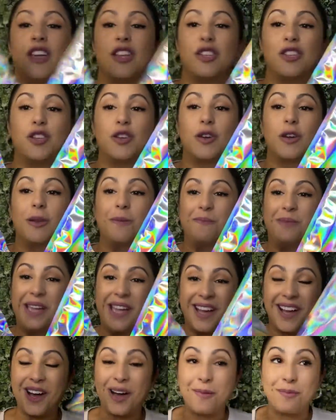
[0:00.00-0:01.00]
you can
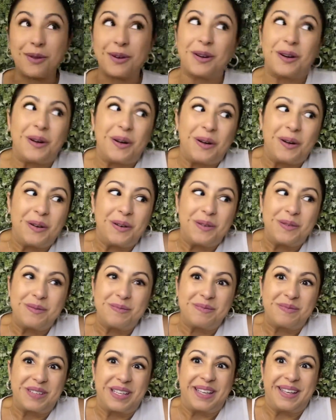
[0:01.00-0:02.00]
pick up your
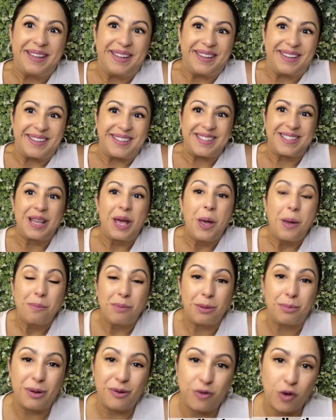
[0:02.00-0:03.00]
own kits.
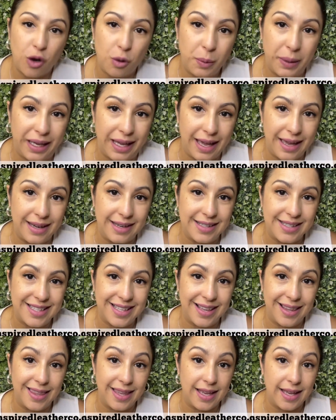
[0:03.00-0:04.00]
But before we get
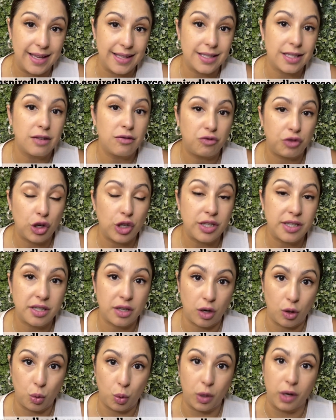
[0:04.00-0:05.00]
into this, first
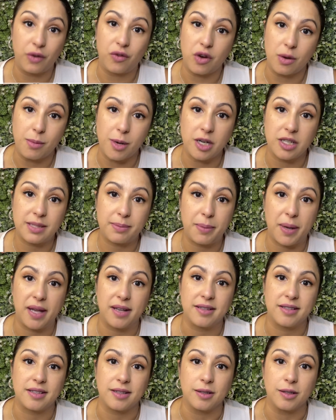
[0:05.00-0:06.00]
a word from our
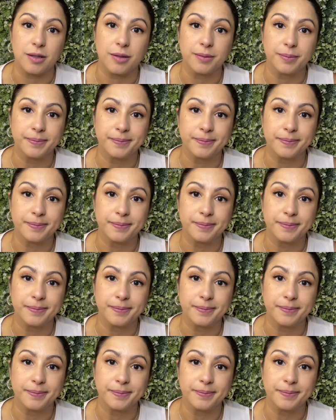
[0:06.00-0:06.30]
sponsor.